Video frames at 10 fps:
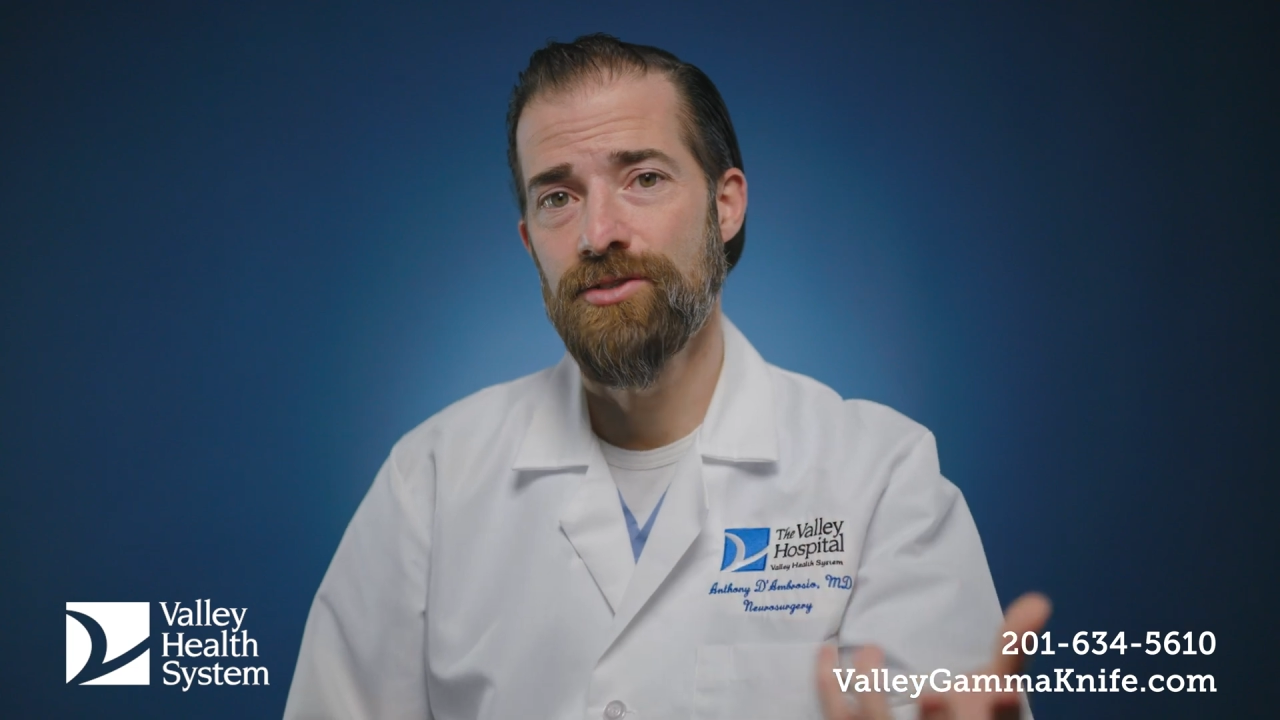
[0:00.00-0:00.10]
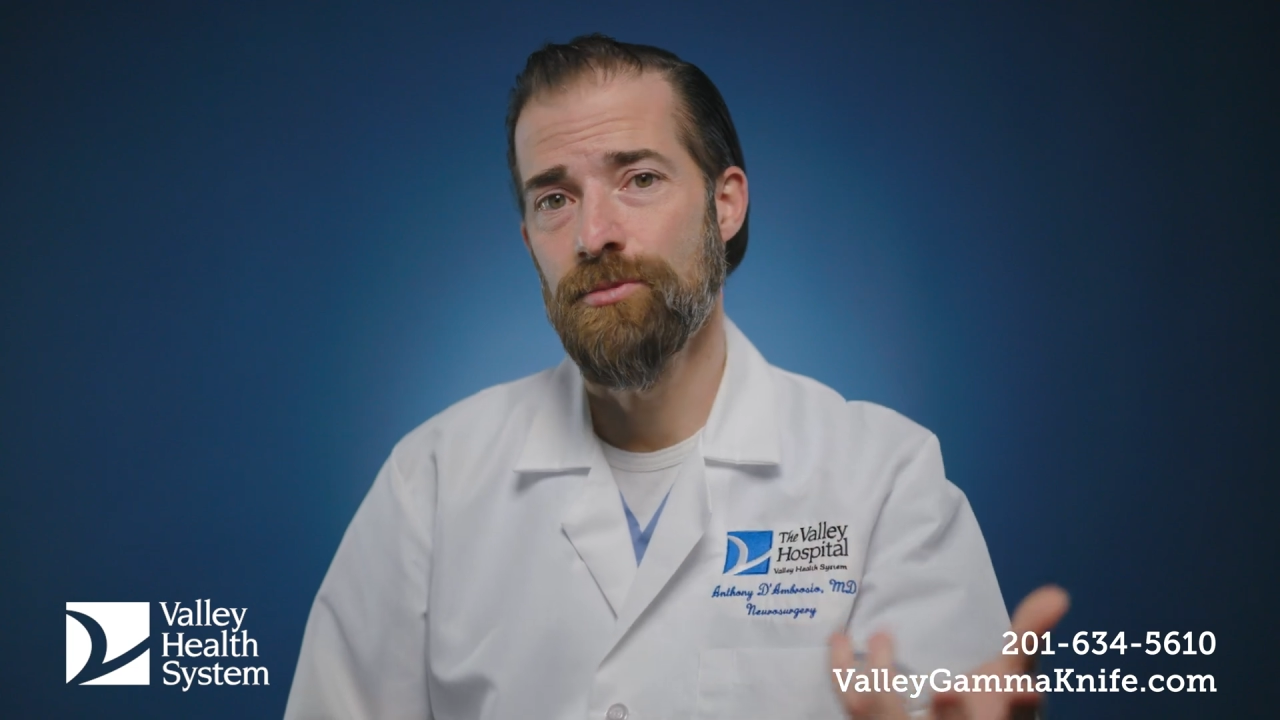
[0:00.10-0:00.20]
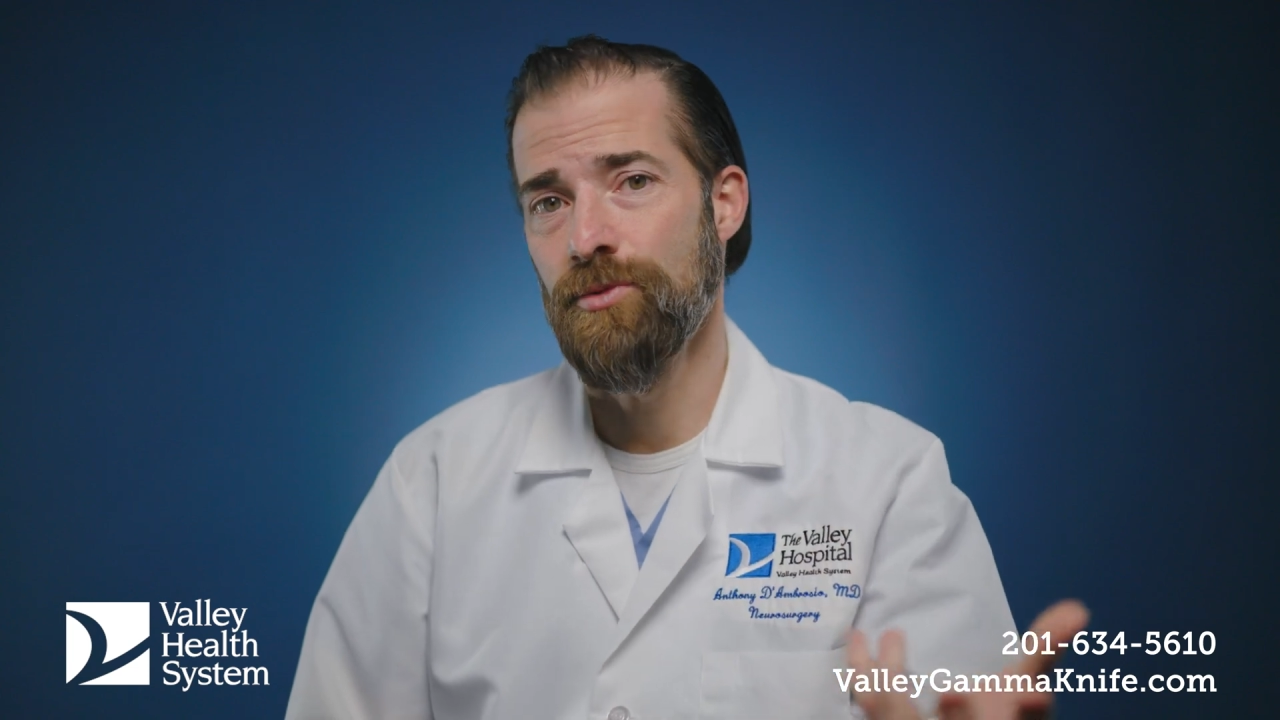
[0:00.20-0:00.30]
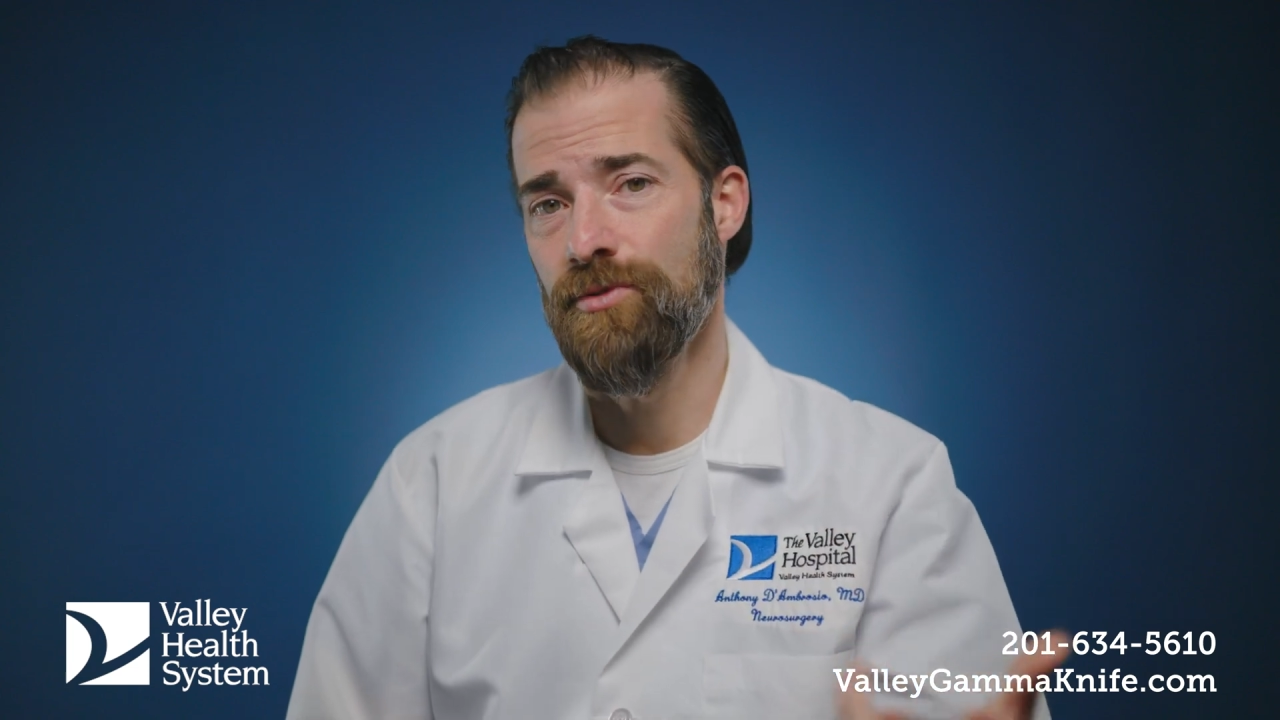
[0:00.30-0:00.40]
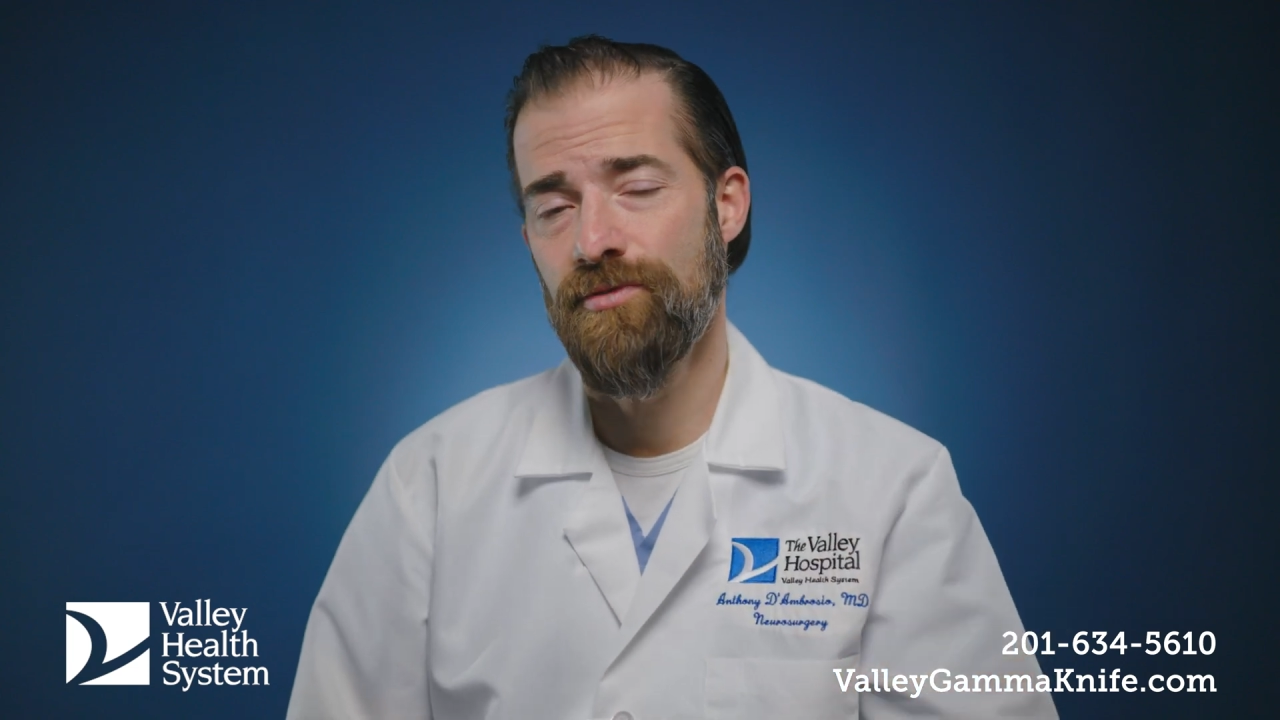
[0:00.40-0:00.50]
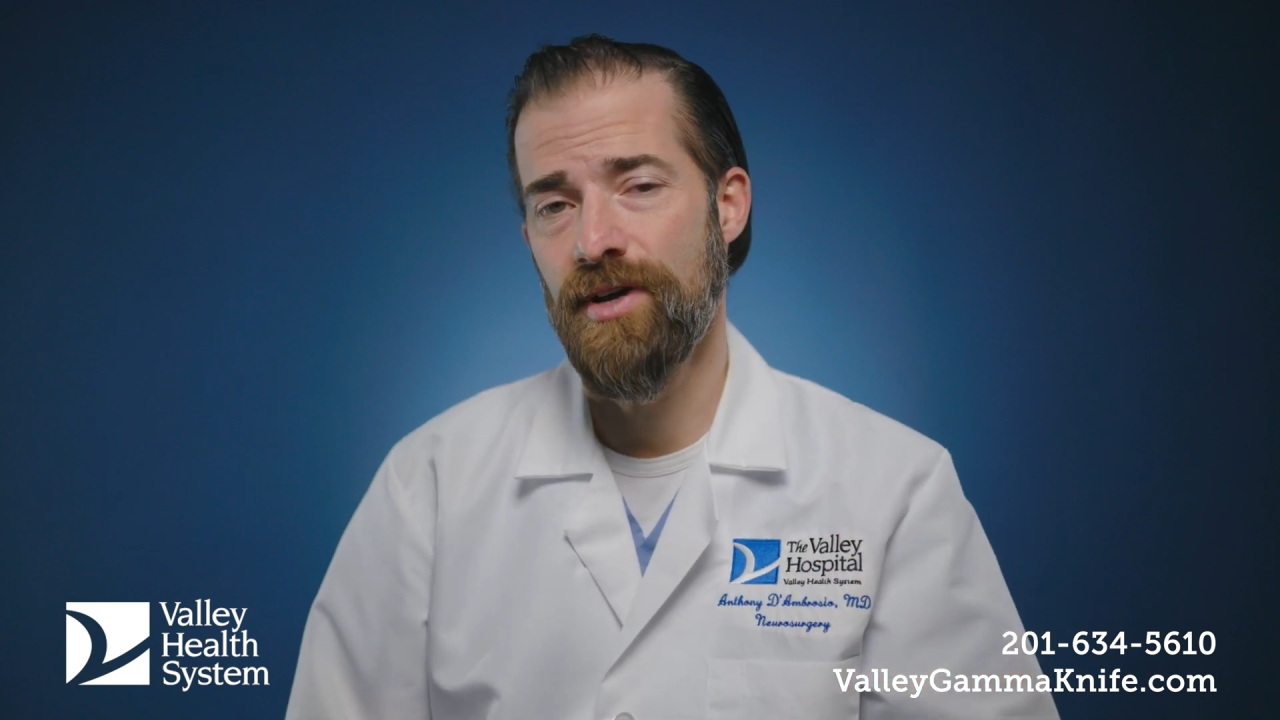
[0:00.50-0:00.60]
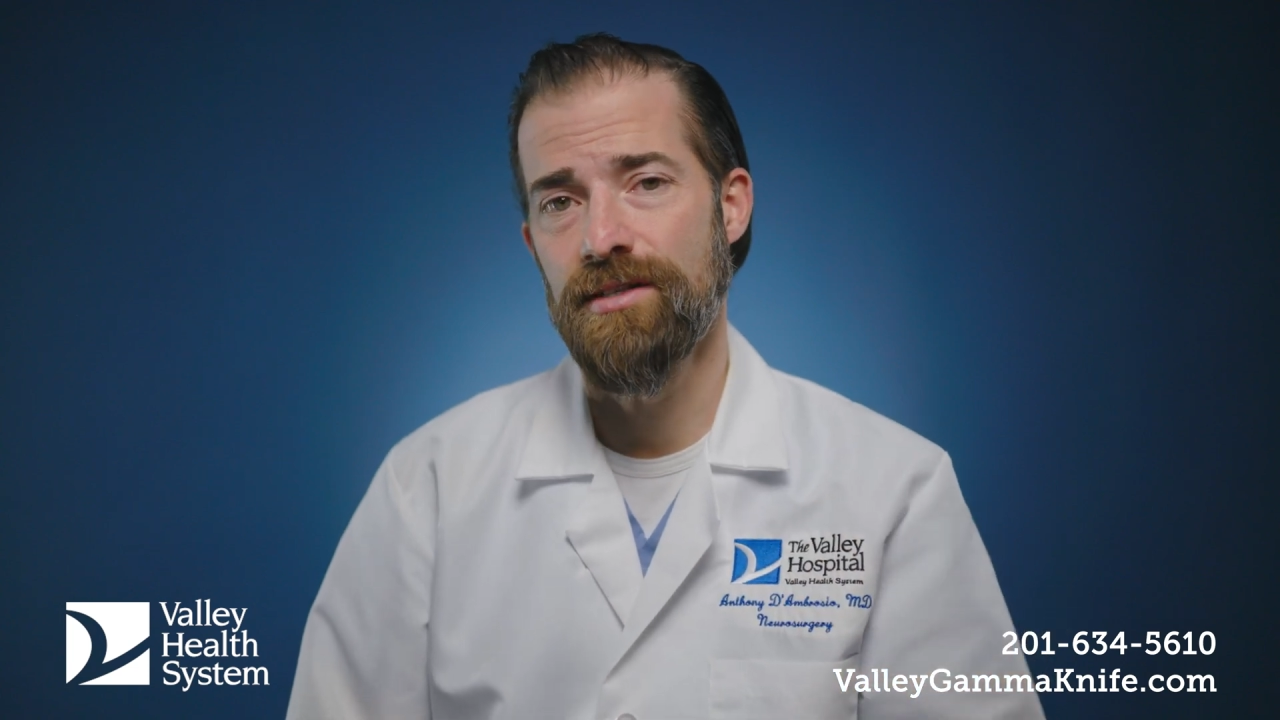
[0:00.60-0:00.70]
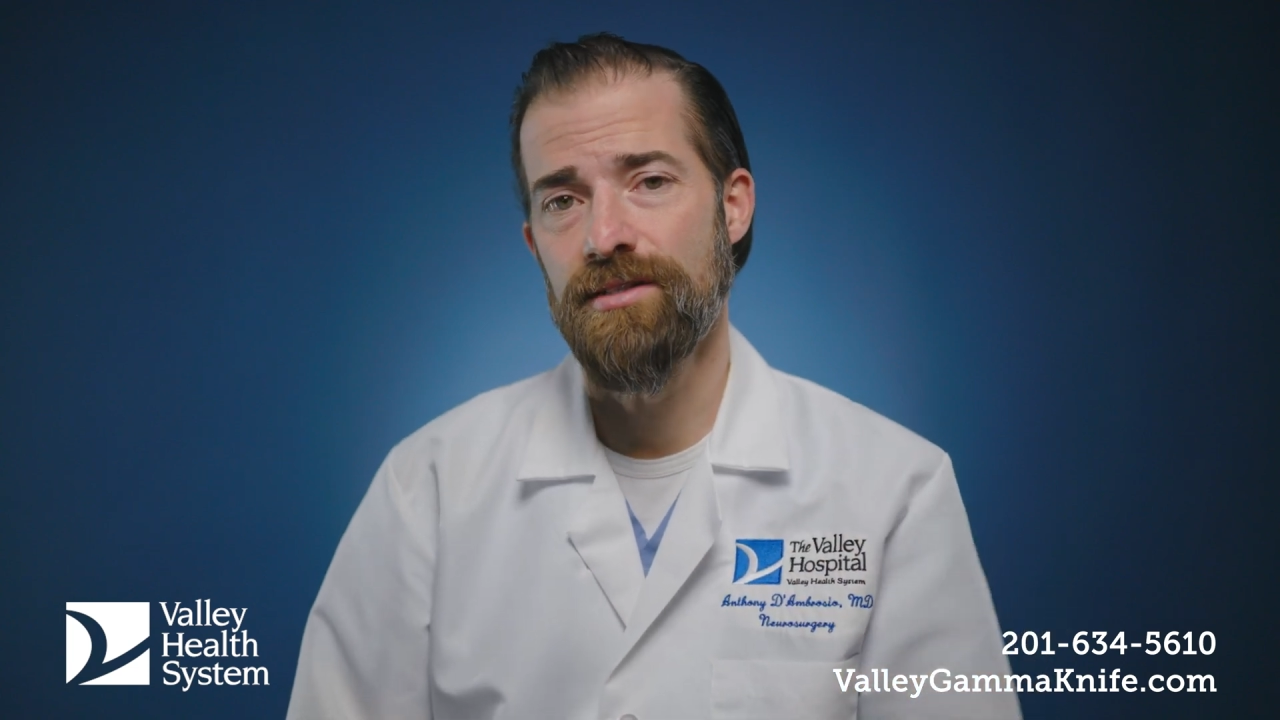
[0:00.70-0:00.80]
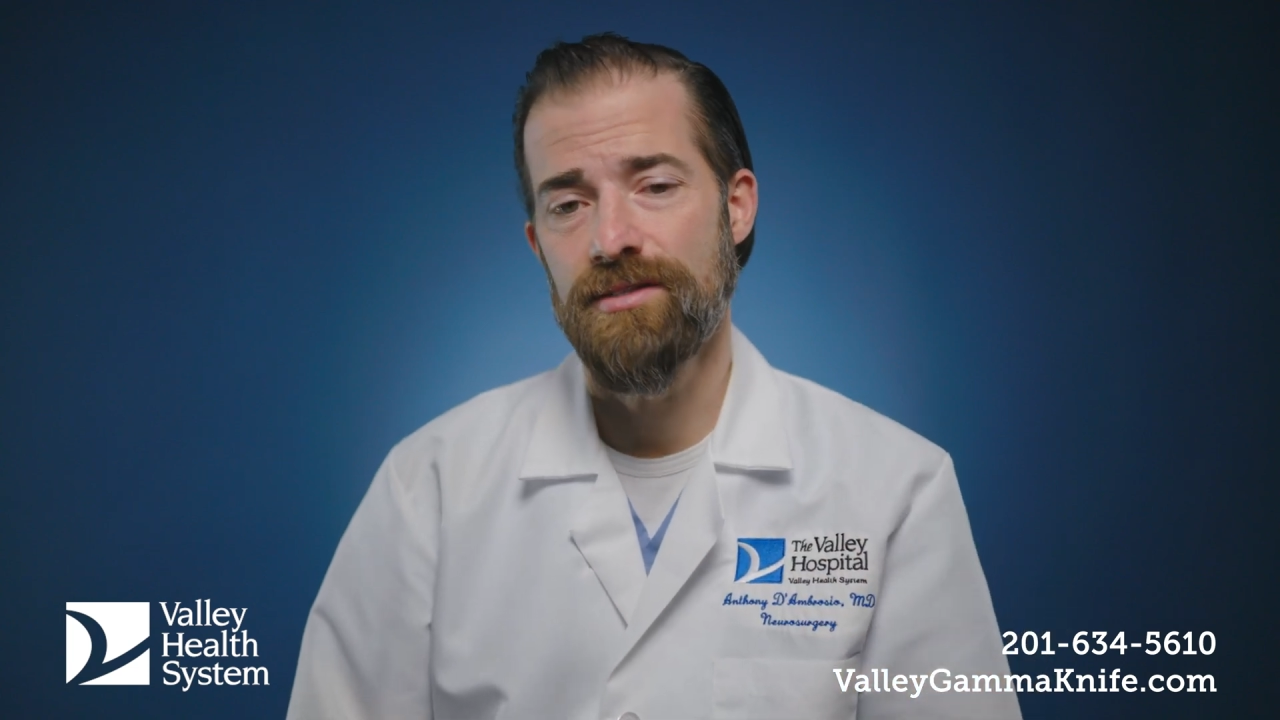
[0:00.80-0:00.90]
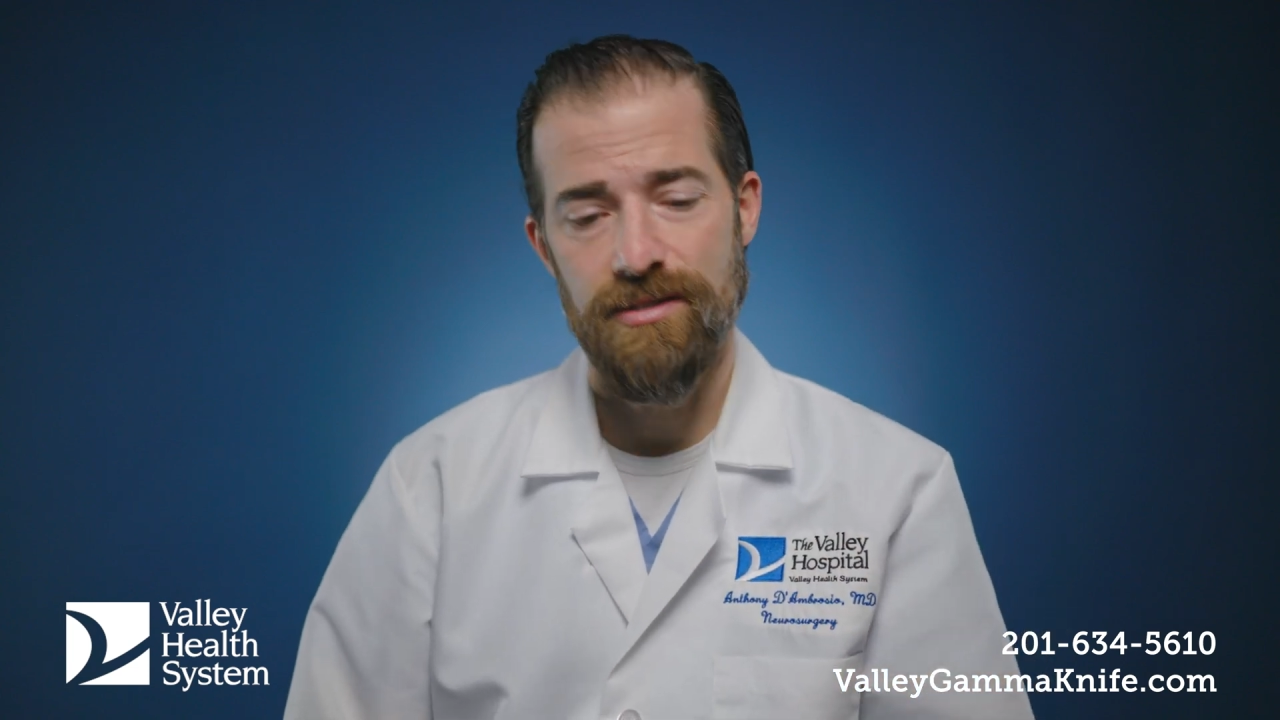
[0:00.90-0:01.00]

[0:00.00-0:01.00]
tumor would find us,